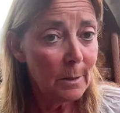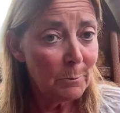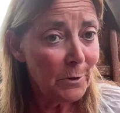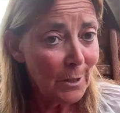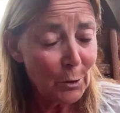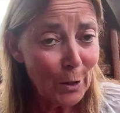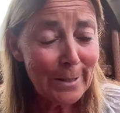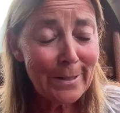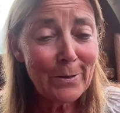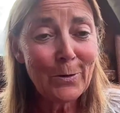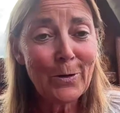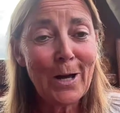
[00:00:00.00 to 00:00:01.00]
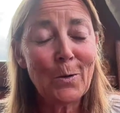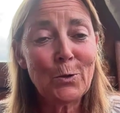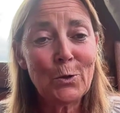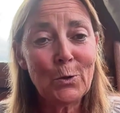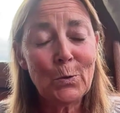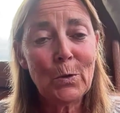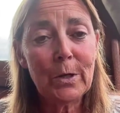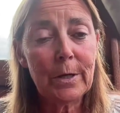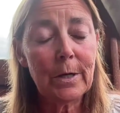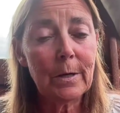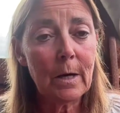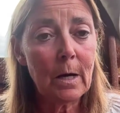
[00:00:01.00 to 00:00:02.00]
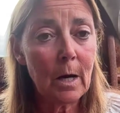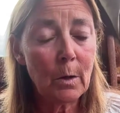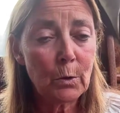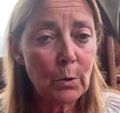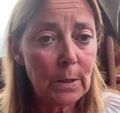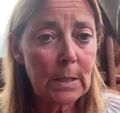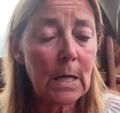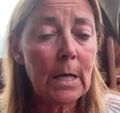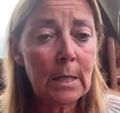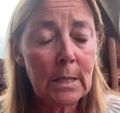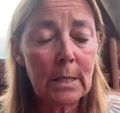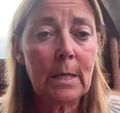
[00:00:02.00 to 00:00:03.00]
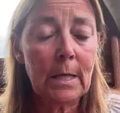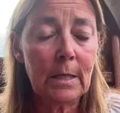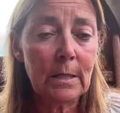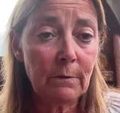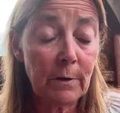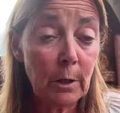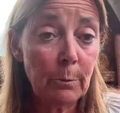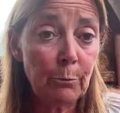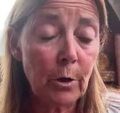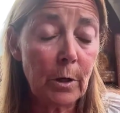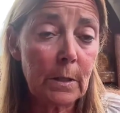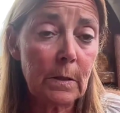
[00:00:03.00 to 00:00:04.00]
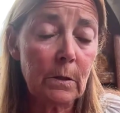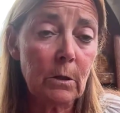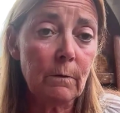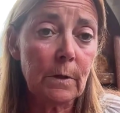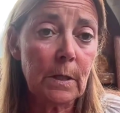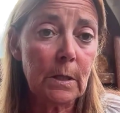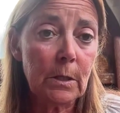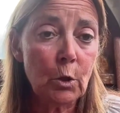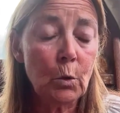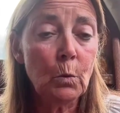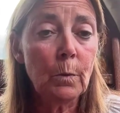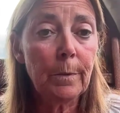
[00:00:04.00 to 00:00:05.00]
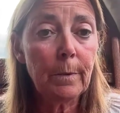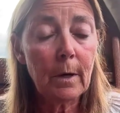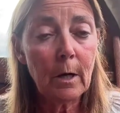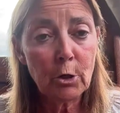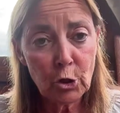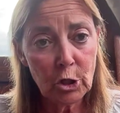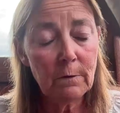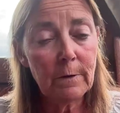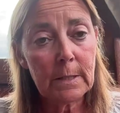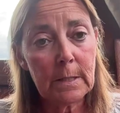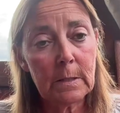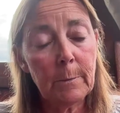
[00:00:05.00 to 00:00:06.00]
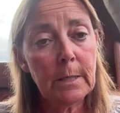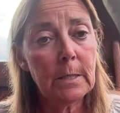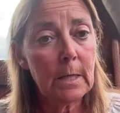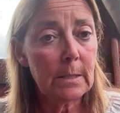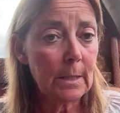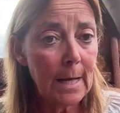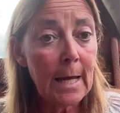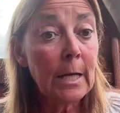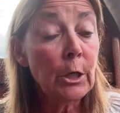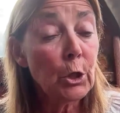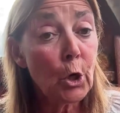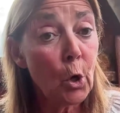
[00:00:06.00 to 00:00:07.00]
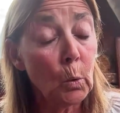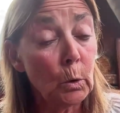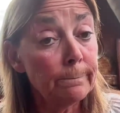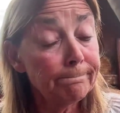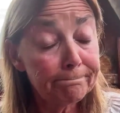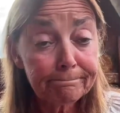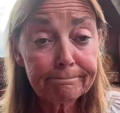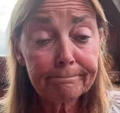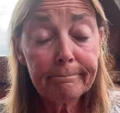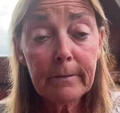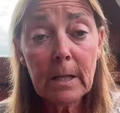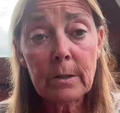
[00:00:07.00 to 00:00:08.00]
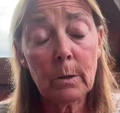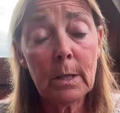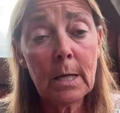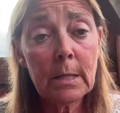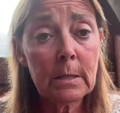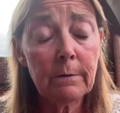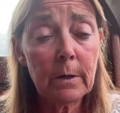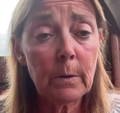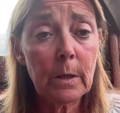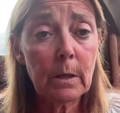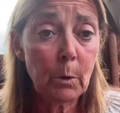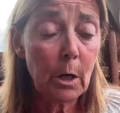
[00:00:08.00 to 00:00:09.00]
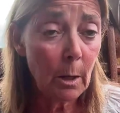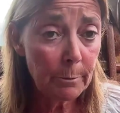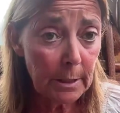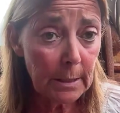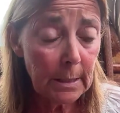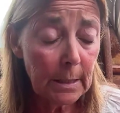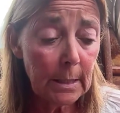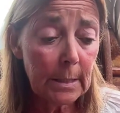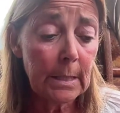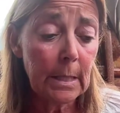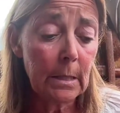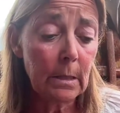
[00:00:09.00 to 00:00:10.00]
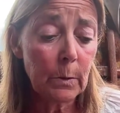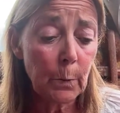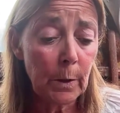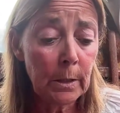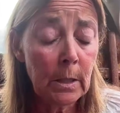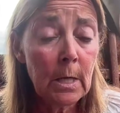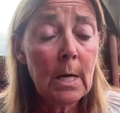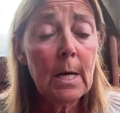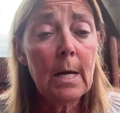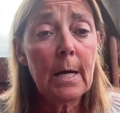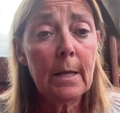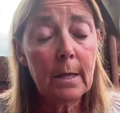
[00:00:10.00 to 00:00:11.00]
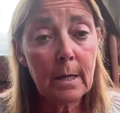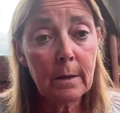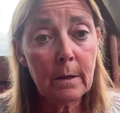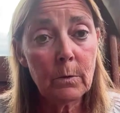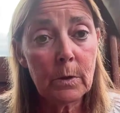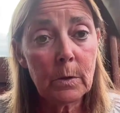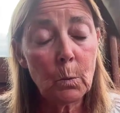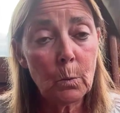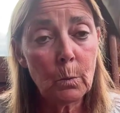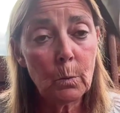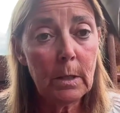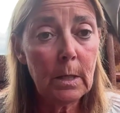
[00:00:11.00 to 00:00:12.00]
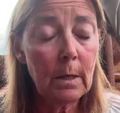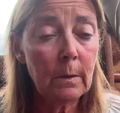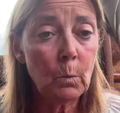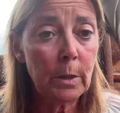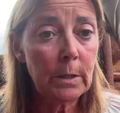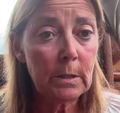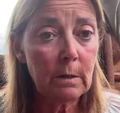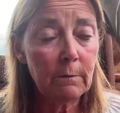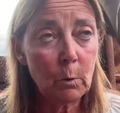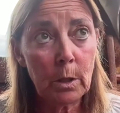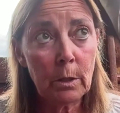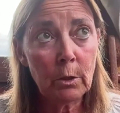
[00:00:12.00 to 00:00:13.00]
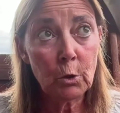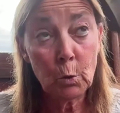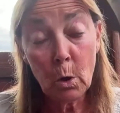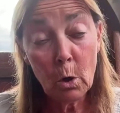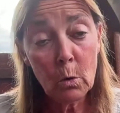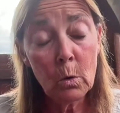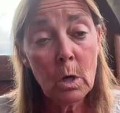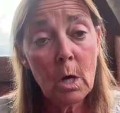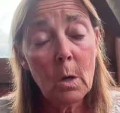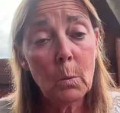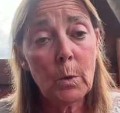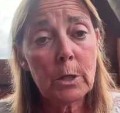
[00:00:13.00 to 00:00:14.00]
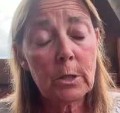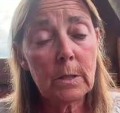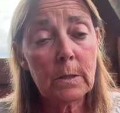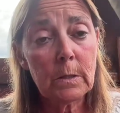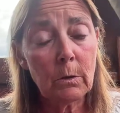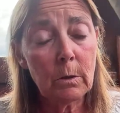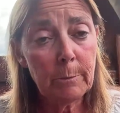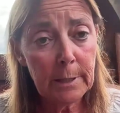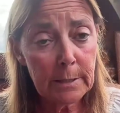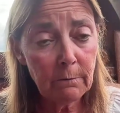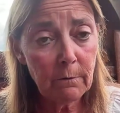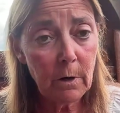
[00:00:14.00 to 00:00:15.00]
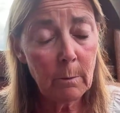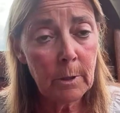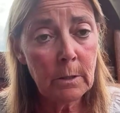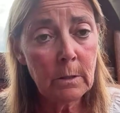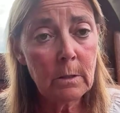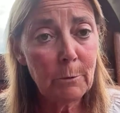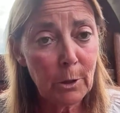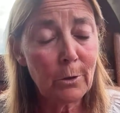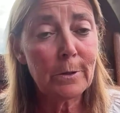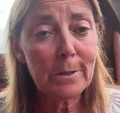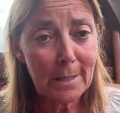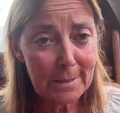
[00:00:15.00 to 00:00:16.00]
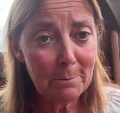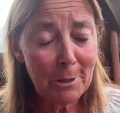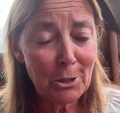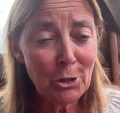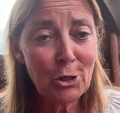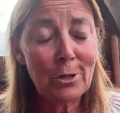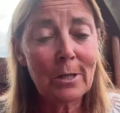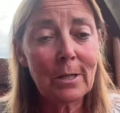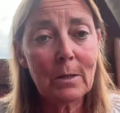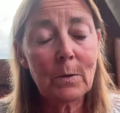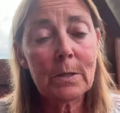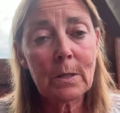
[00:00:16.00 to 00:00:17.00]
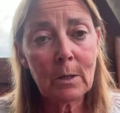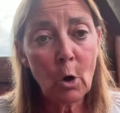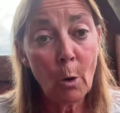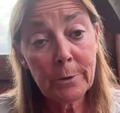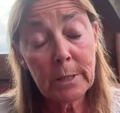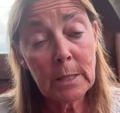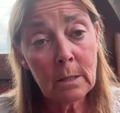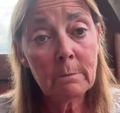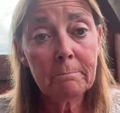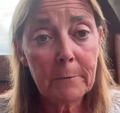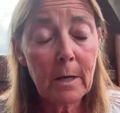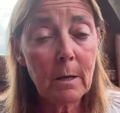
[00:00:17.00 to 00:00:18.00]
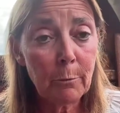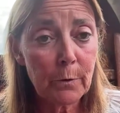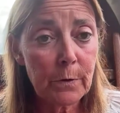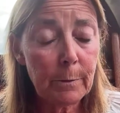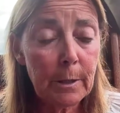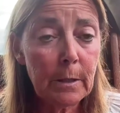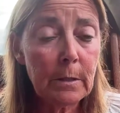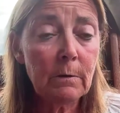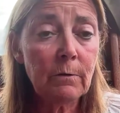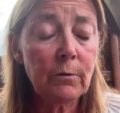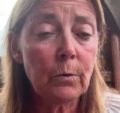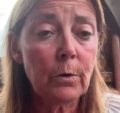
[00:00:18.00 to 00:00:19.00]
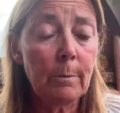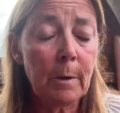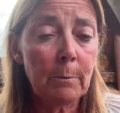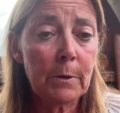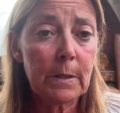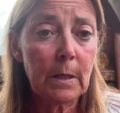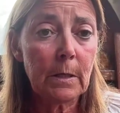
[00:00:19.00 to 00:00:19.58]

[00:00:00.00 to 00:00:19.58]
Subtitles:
tips and tricks on how to design and develop products and services to achieve accessibility as an end goal. So that's we are updating that standard as well. And then there is a EN 17120, which is on the built environment, because as I mentioned, there is an opt-in possibility for member